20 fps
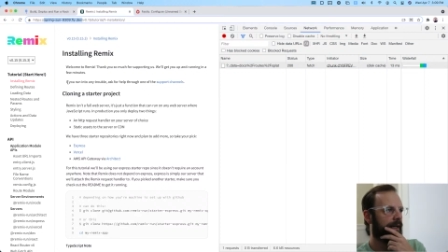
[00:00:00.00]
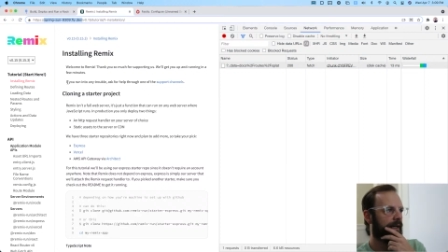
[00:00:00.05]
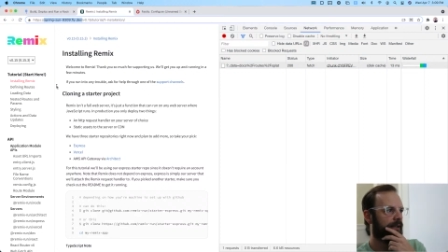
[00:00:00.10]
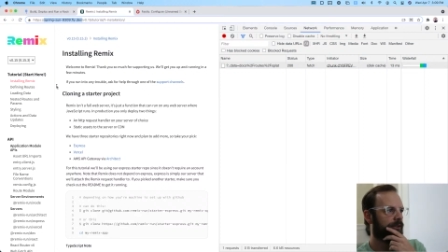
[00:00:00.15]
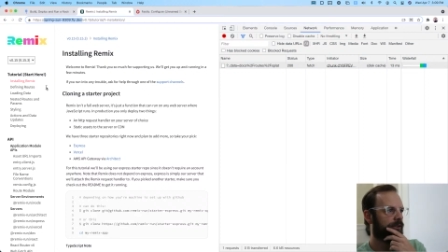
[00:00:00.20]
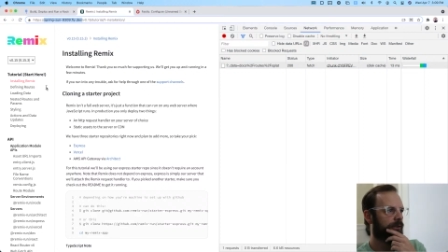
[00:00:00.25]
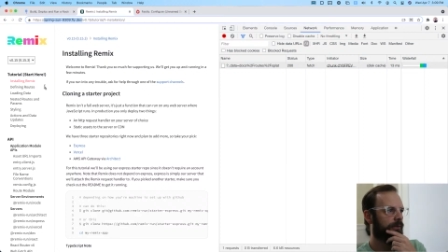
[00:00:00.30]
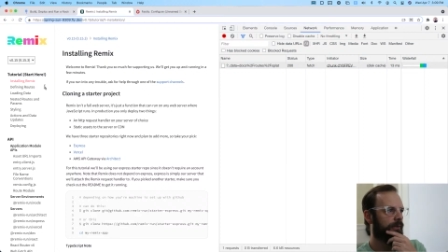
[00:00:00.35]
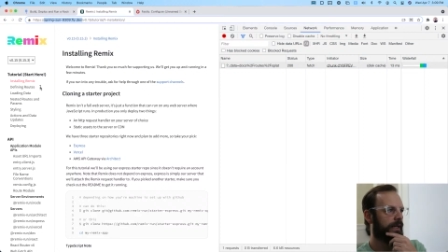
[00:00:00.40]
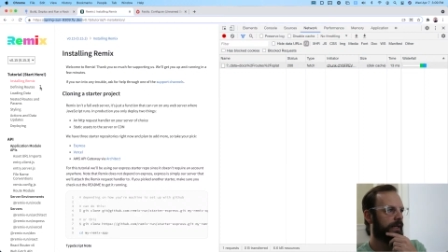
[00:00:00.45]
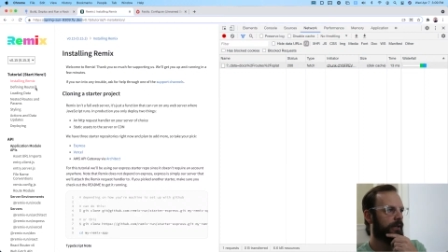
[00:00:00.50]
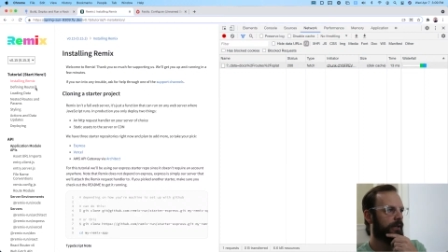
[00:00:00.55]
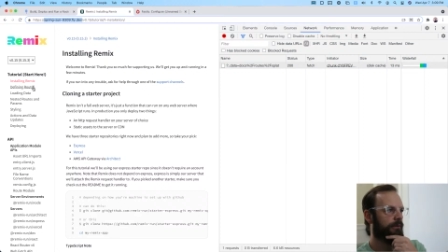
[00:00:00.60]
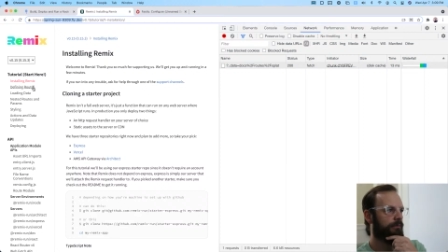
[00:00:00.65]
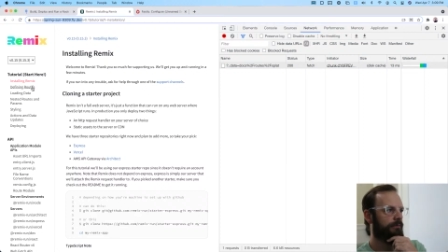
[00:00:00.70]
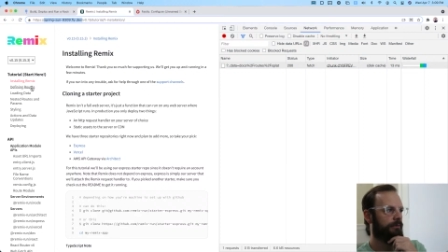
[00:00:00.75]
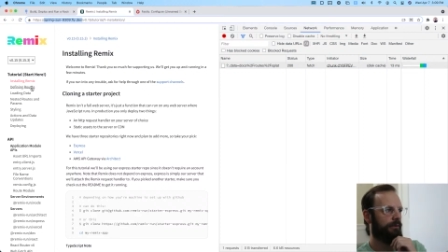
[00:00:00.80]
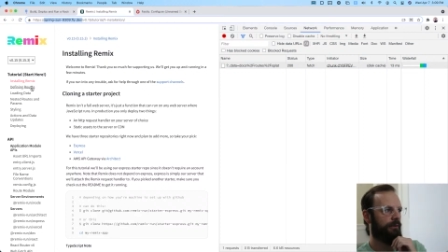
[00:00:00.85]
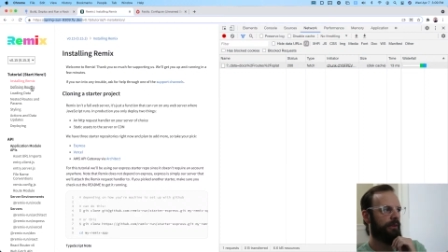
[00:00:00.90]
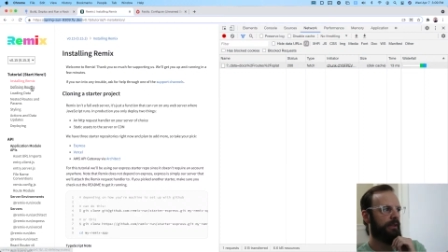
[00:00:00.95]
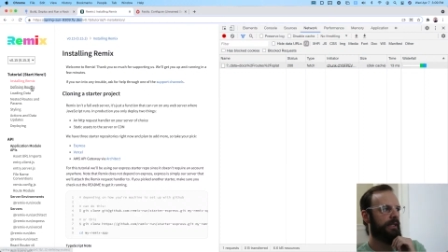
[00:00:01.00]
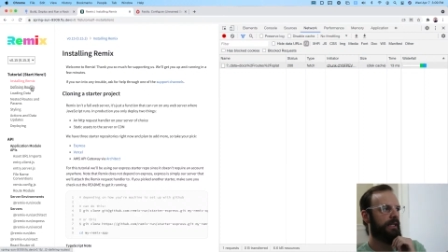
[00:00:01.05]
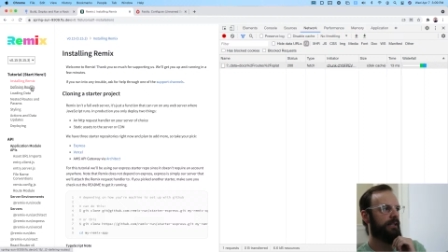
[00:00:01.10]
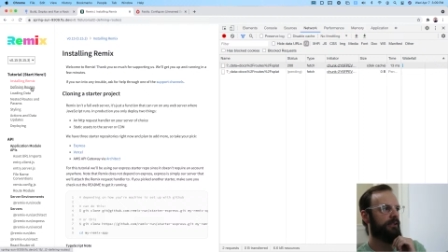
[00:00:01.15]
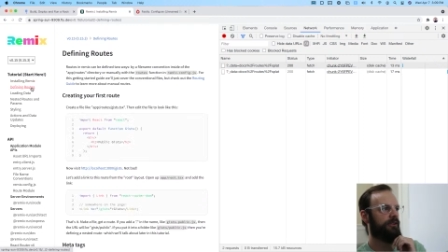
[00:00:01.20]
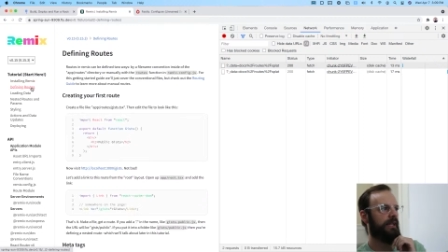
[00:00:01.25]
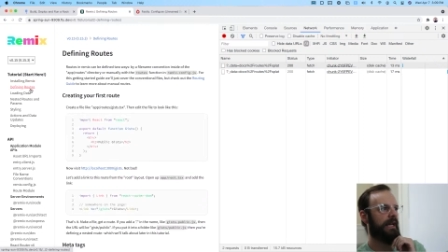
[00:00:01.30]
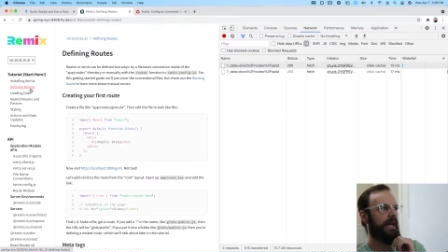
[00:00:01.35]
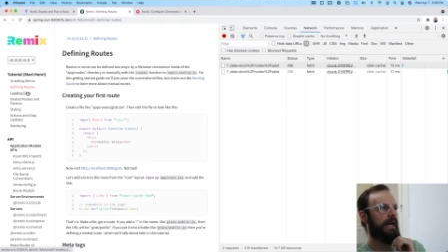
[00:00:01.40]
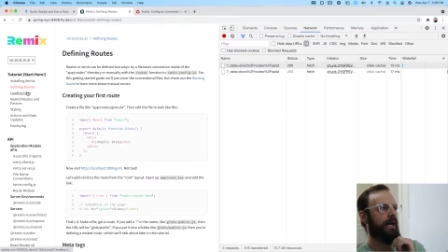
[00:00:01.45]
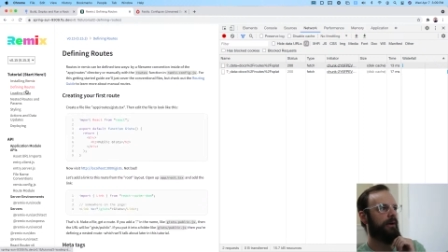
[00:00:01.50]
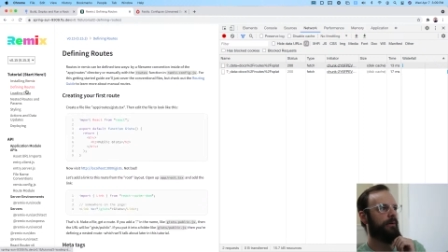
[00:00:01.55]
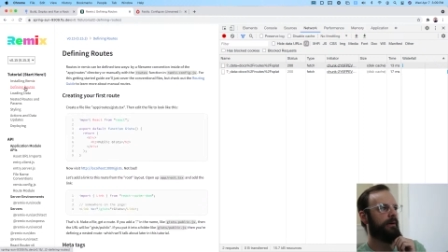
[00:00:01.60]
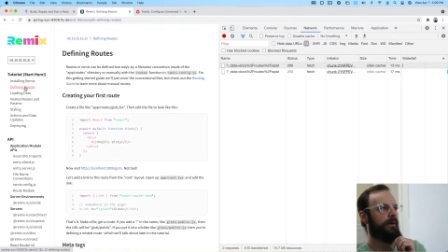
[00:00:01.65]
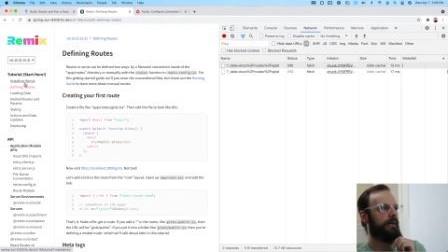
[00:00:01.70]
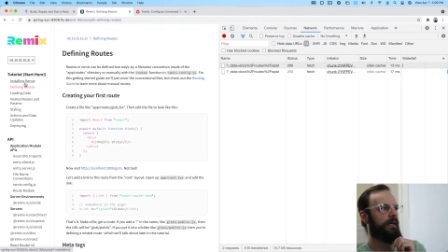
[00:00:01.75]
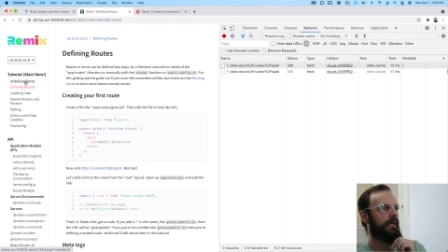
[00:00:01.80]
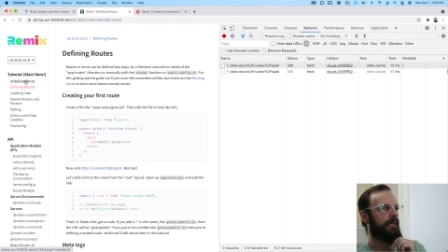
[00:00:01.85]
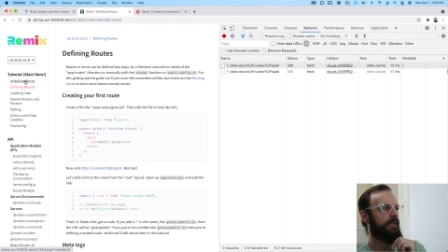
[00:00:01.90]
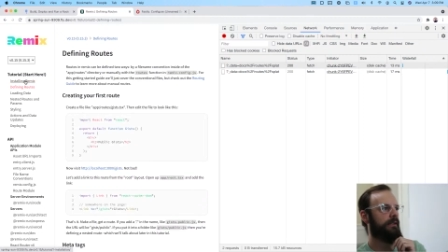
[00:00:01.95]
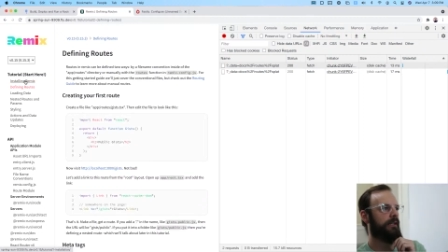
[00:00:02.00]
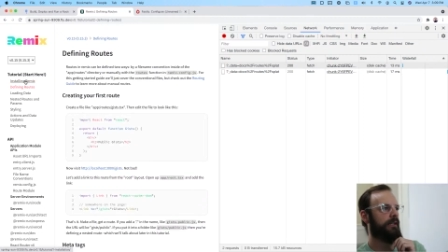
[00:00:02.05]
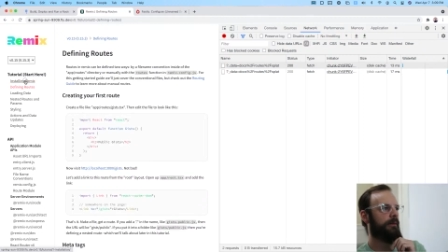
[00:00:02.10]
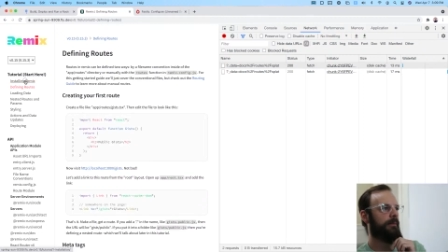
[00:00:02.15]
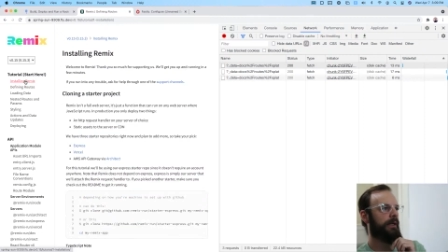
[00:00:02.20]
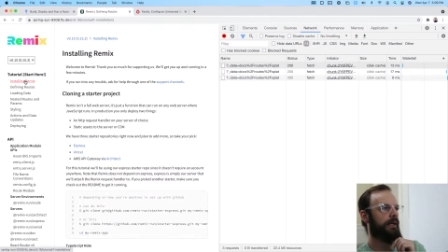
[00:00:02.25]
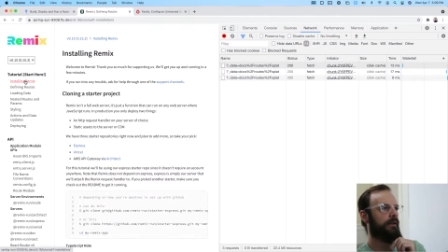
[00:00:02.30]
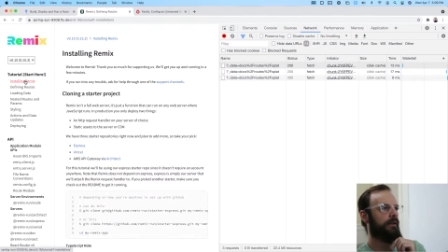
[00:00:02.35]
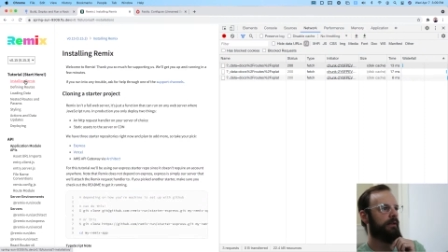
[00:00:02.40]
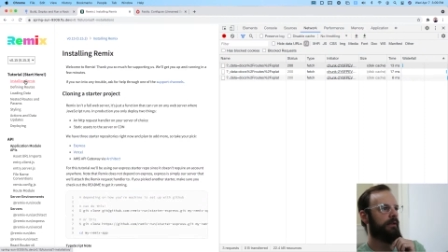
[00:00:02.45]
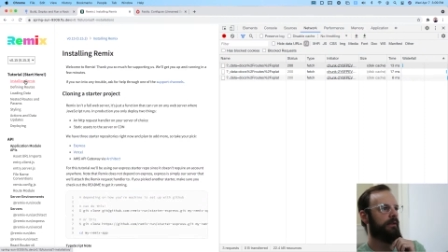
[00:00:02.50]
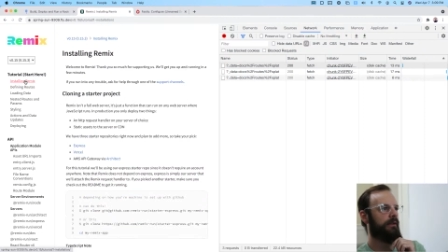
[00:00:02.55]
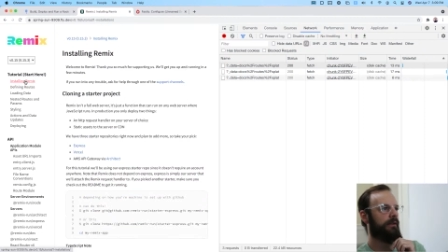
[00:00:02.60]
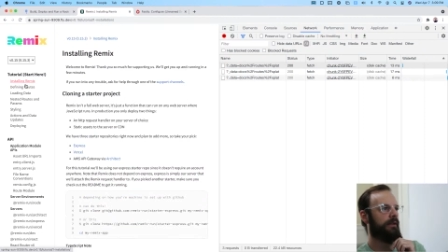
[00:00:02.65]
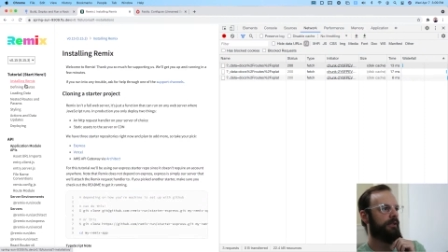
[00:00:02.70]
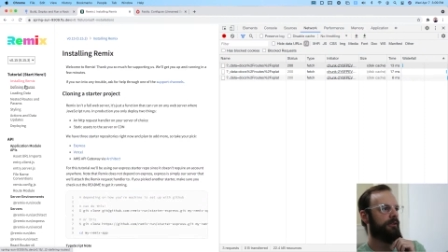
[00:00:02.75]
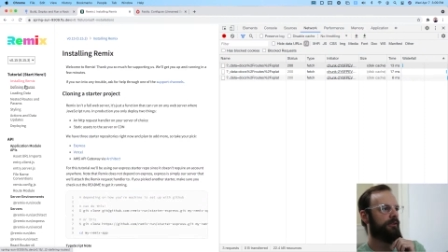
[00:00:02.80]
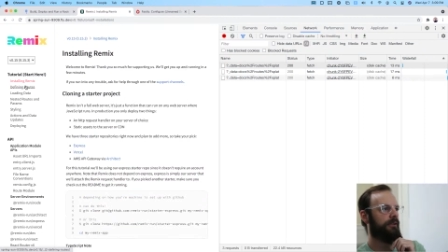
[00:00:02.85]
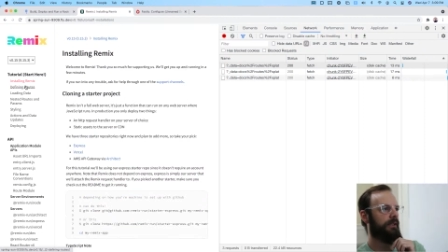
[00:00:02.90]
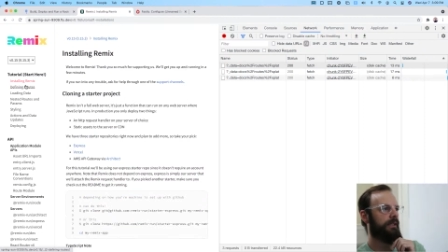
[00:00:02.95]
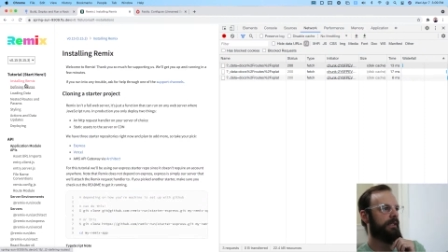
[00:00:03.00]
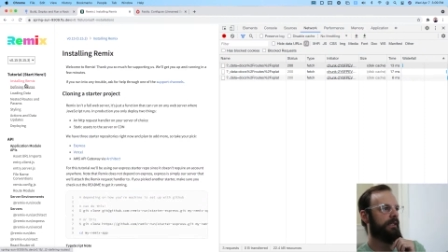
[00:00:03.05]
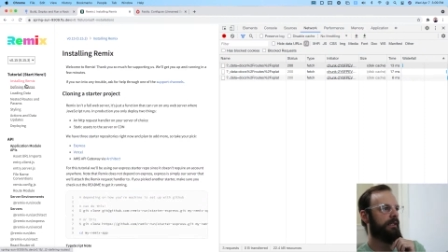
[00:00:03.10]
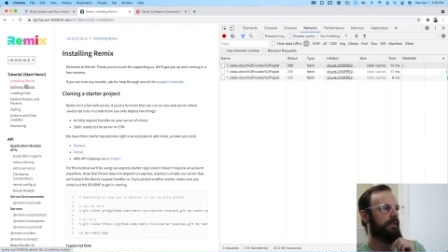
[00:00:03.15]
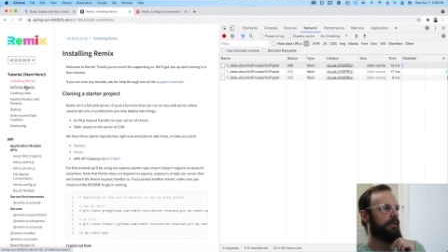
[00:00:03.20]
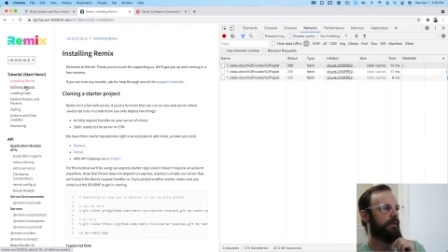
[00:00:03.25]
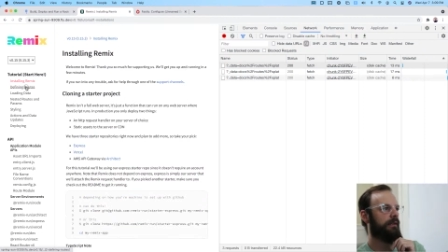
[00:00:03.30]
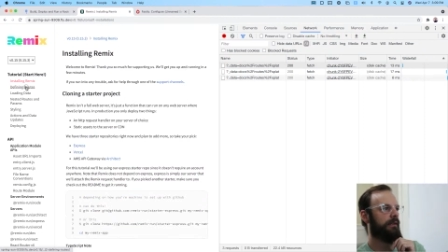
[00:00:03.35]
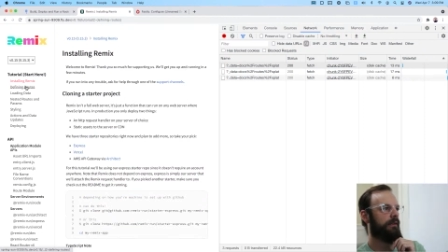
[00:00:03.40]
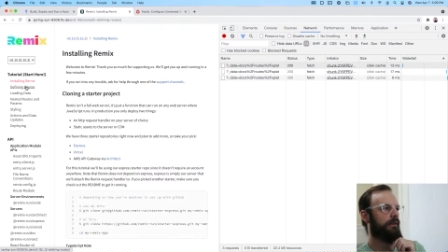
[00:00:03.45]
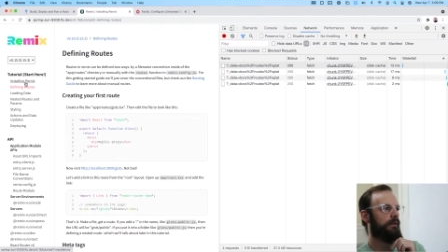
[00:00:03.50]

So now for the next hour, anytime I click on this link,